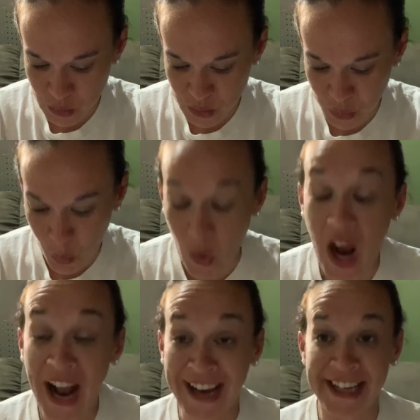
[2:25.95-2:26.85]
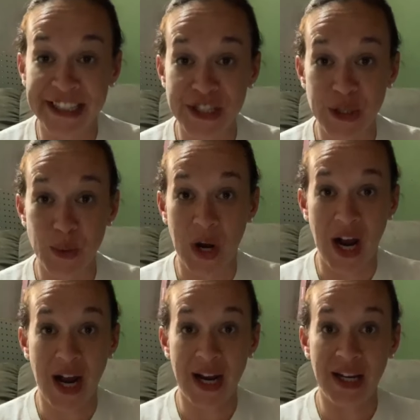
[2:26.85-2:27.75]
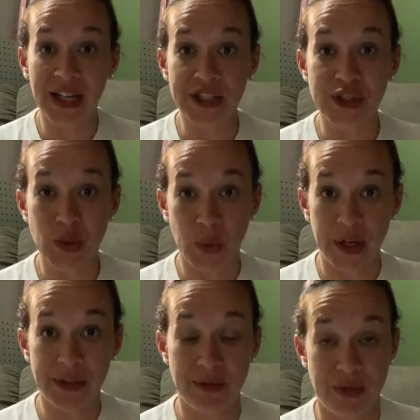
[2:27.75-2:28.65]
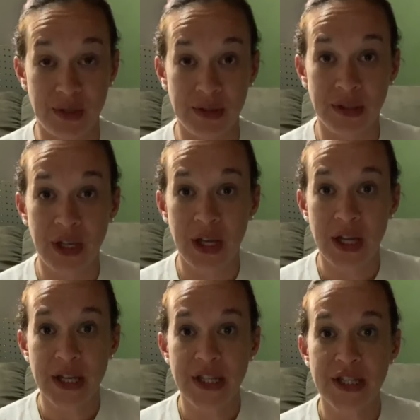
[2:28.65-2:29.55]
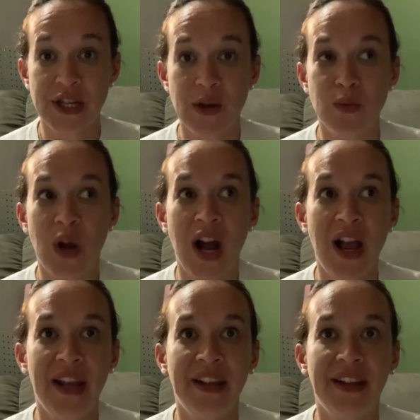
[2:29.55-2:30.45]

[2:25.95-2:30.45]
why do I enjoy thrill? Why